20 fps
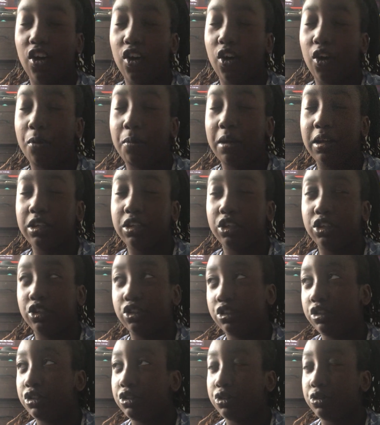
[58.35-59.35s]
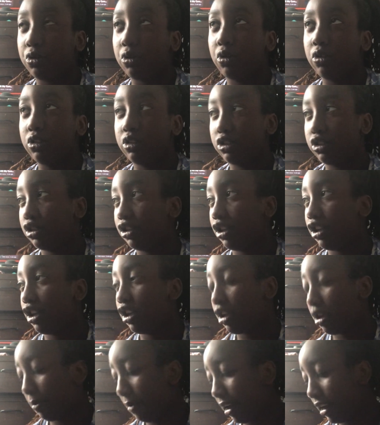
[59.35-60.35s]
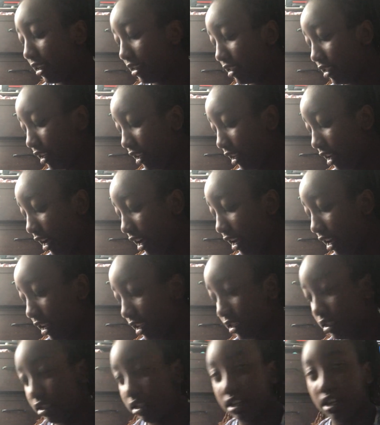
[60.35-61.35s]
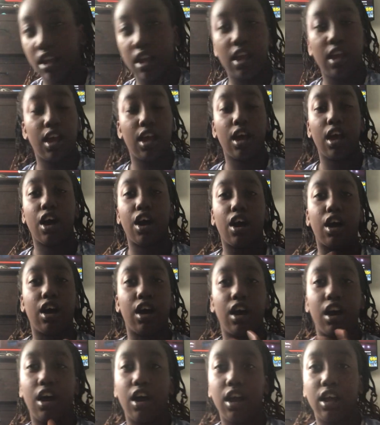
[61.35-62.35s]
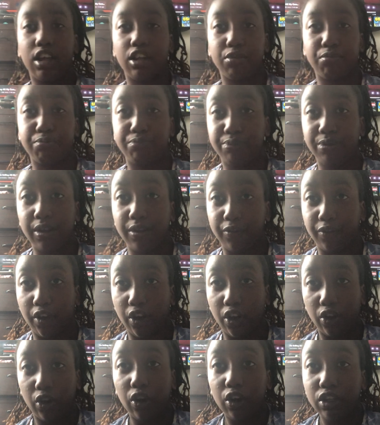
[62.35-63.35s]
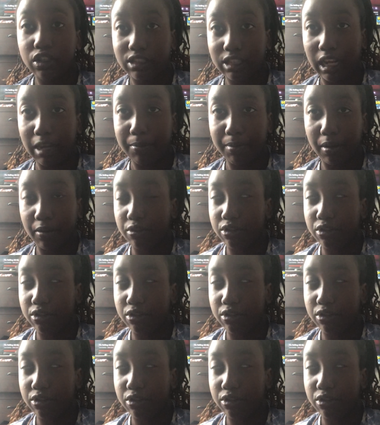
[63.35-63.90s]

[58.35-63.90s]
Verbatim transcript: on my YouTube shorts, you might see that I breathe a lot. I breathe